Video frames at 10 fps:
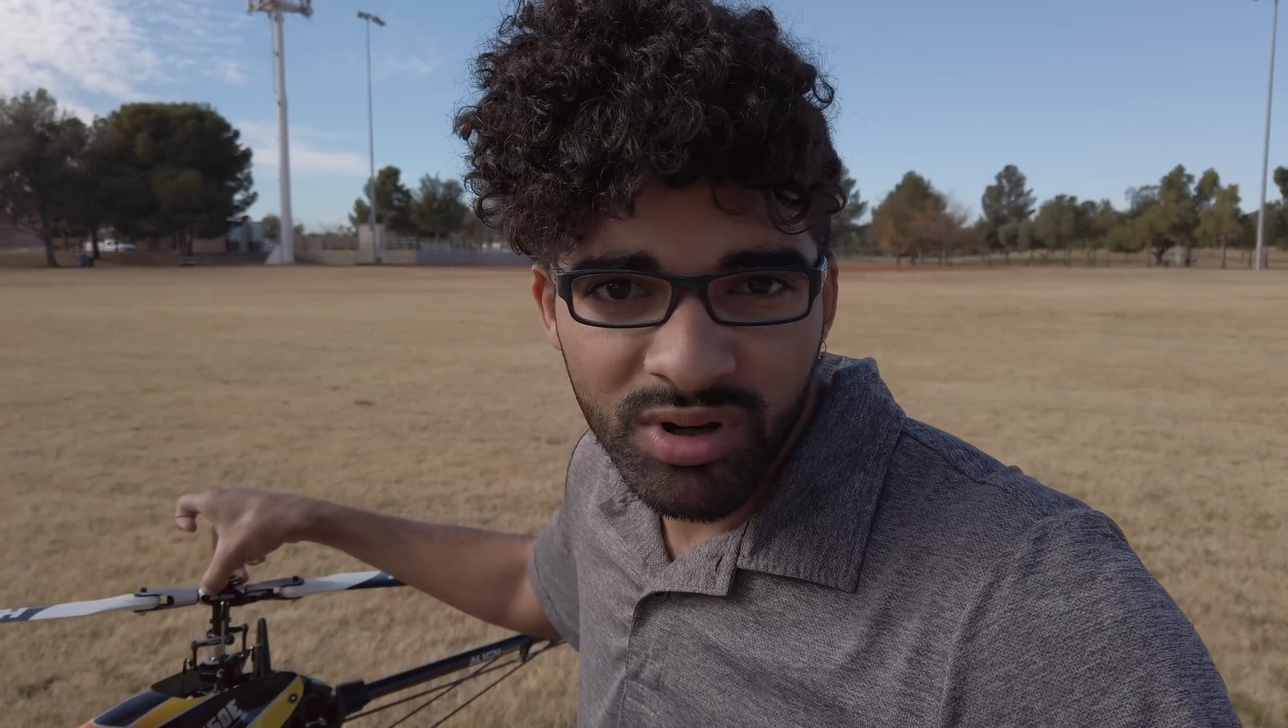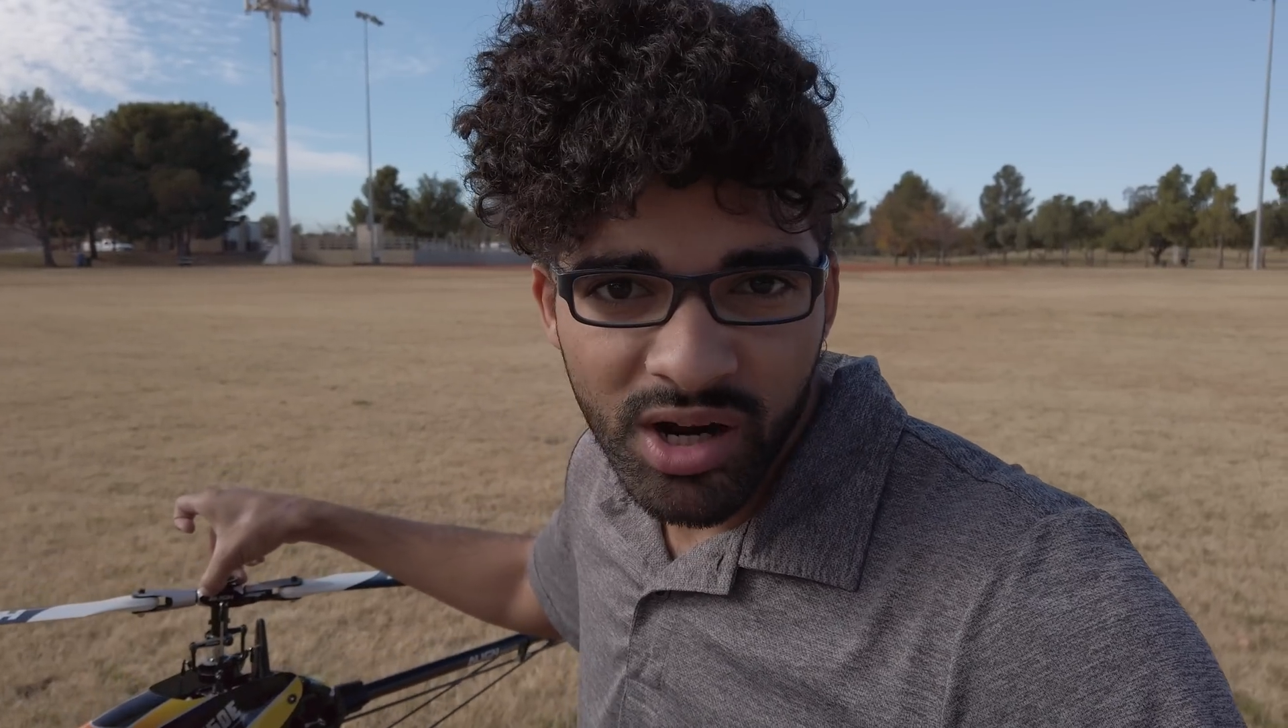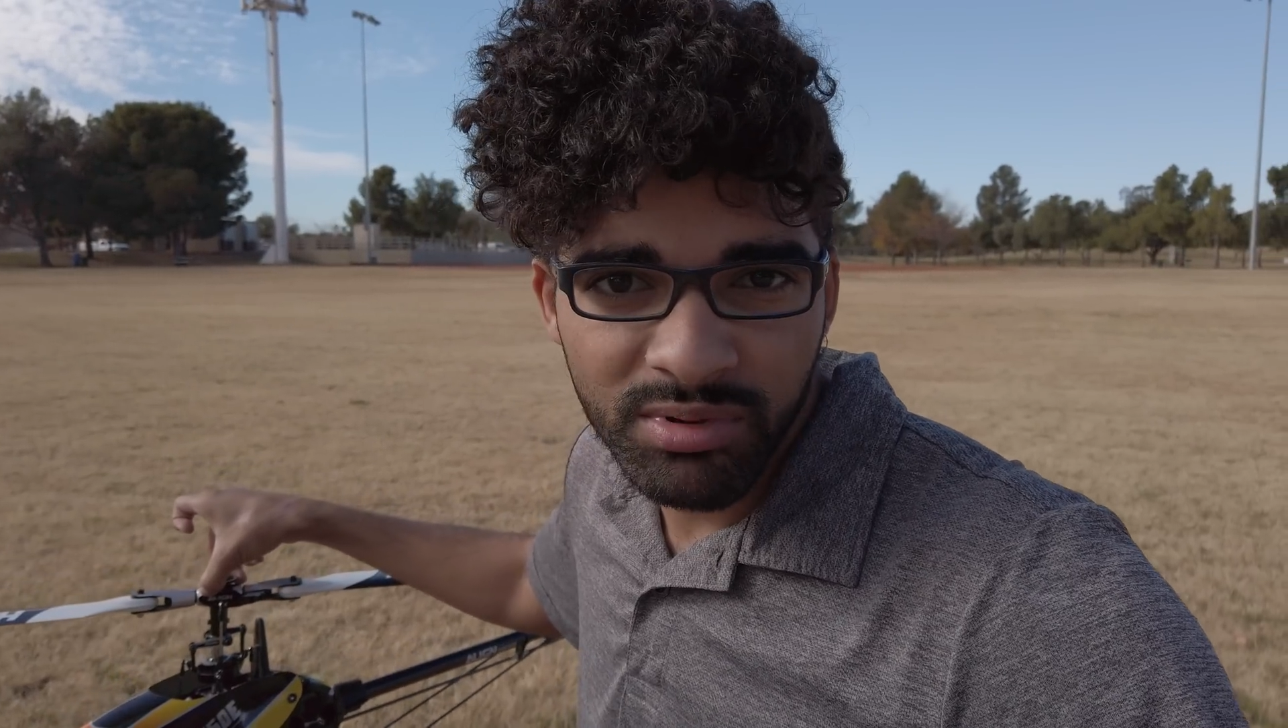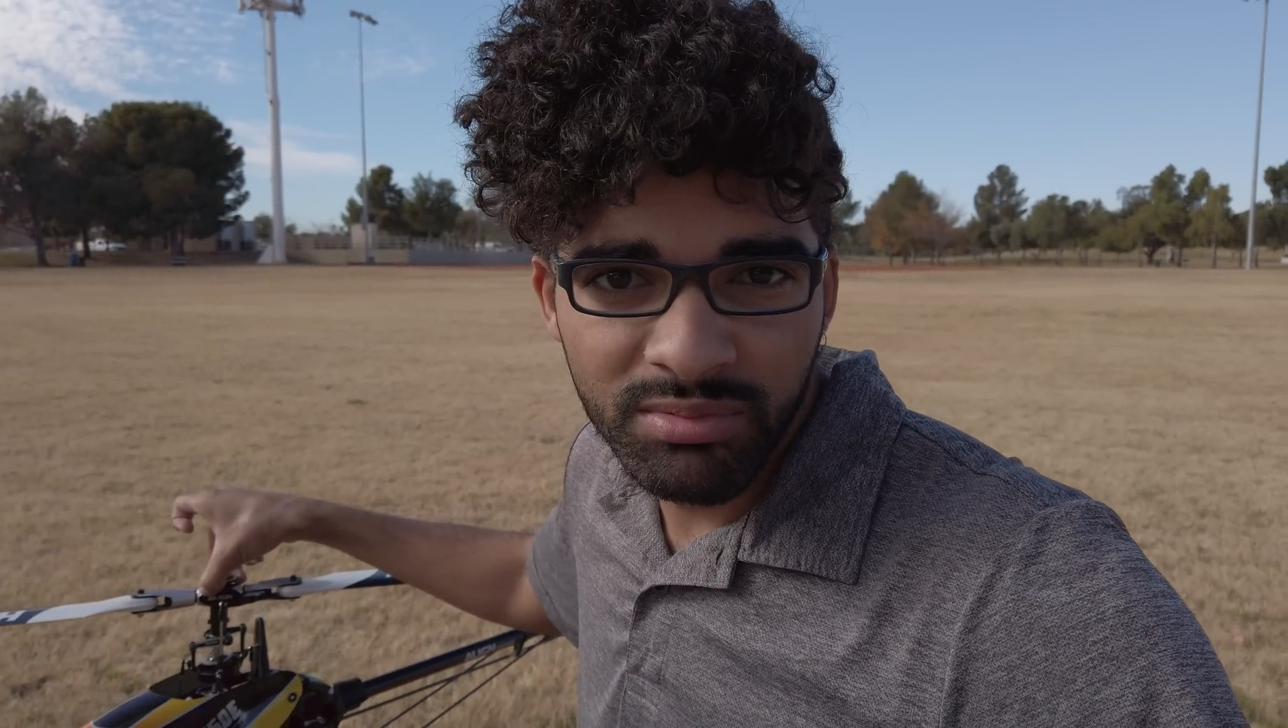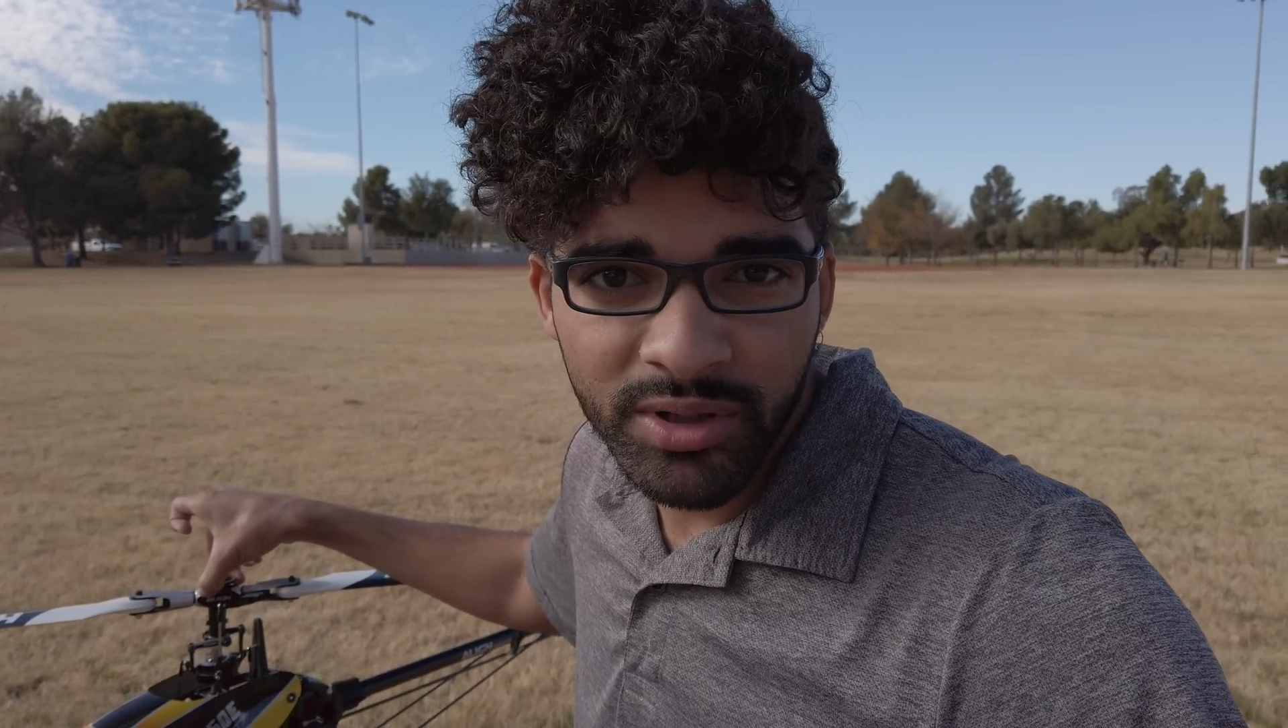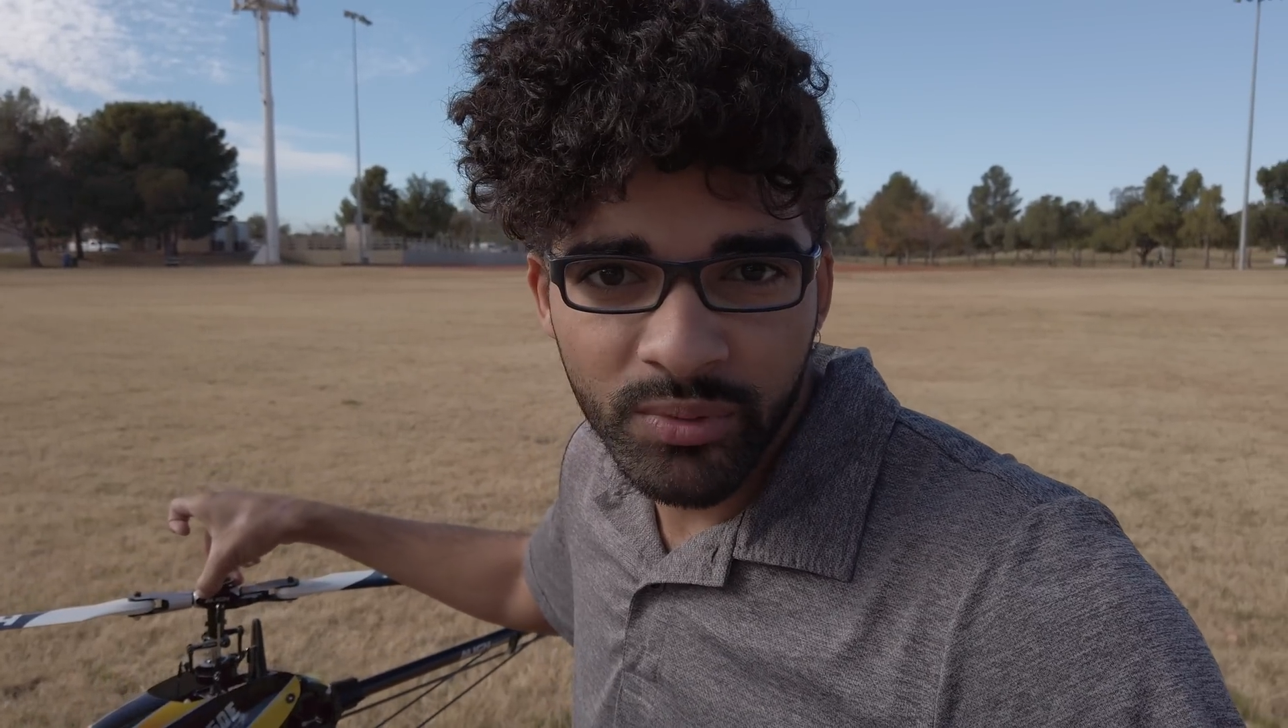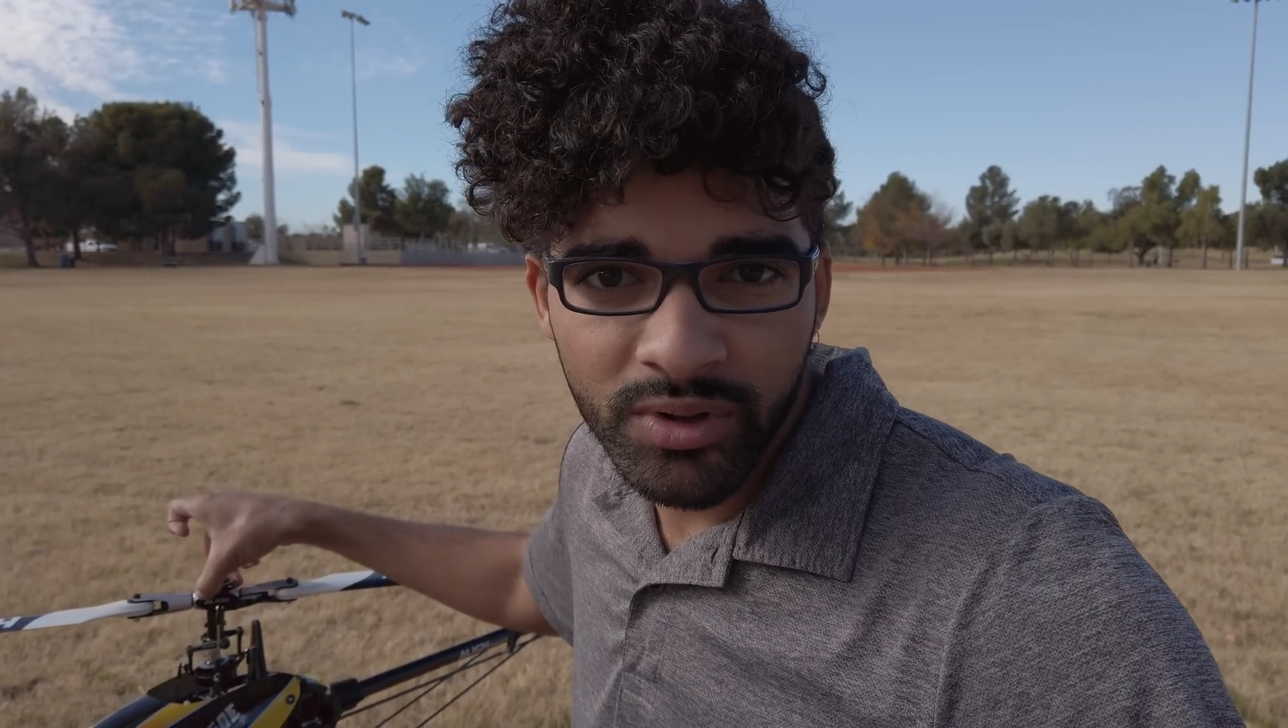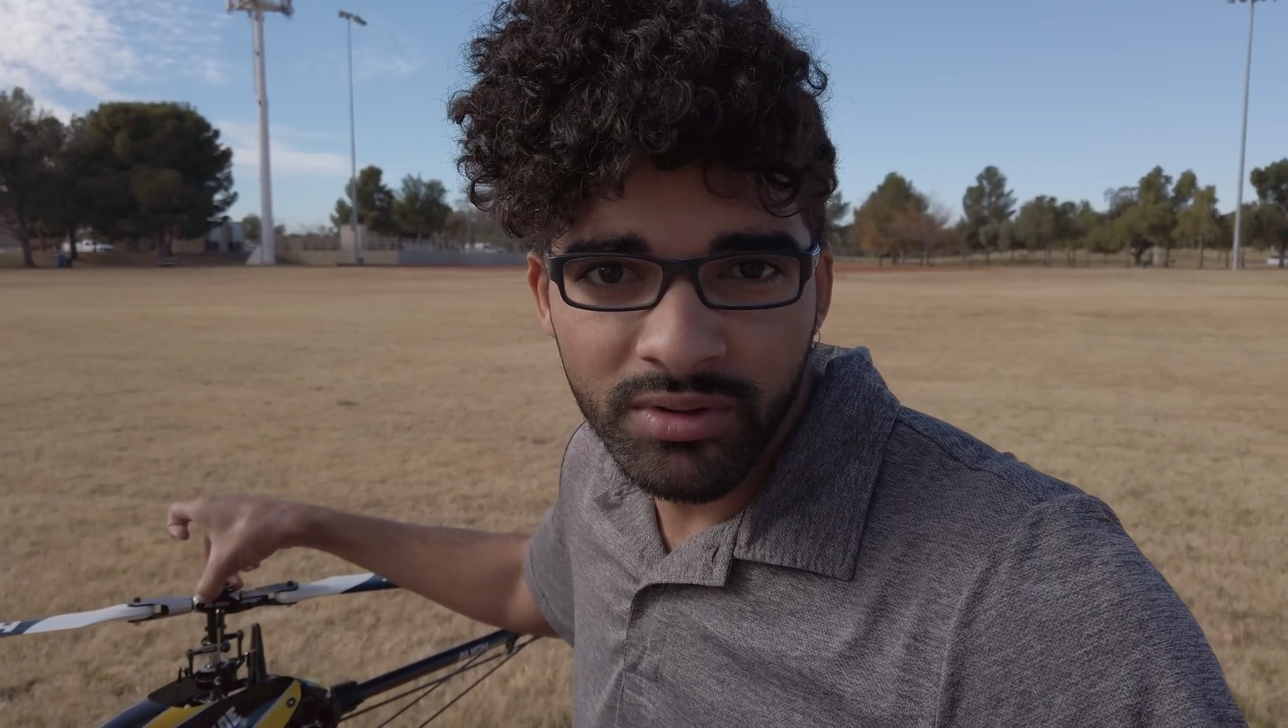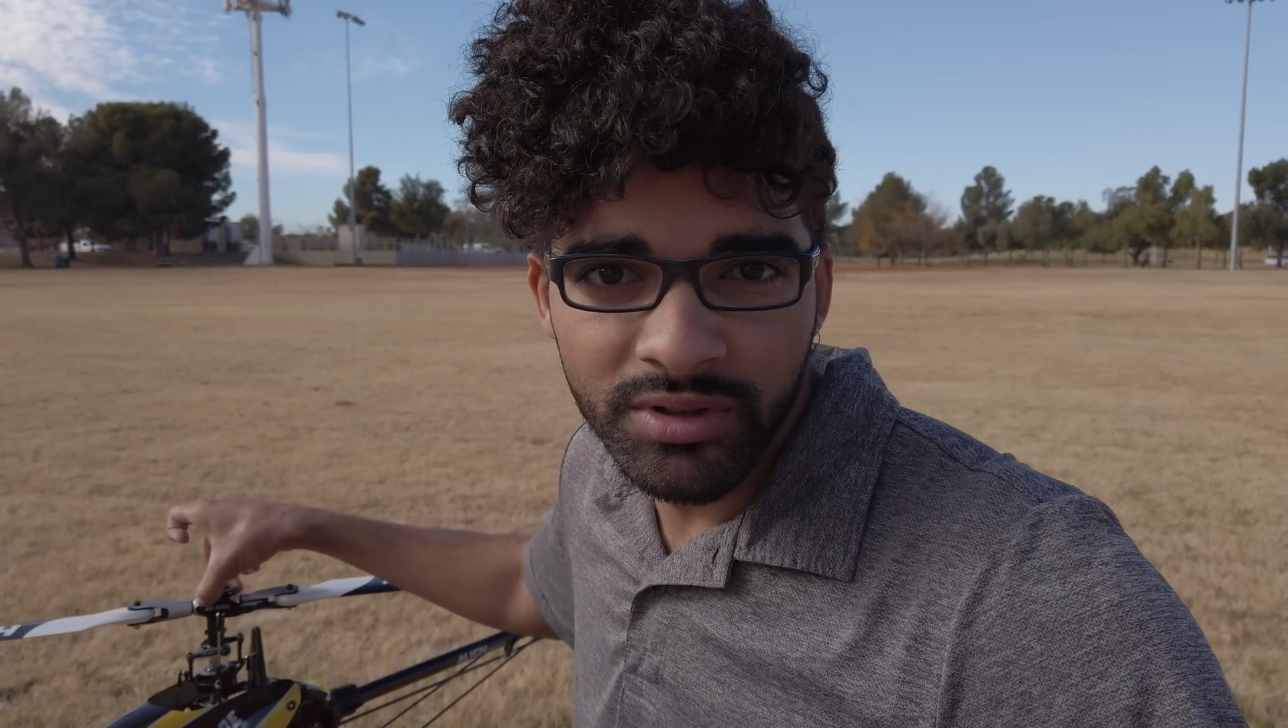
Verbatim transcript: probably will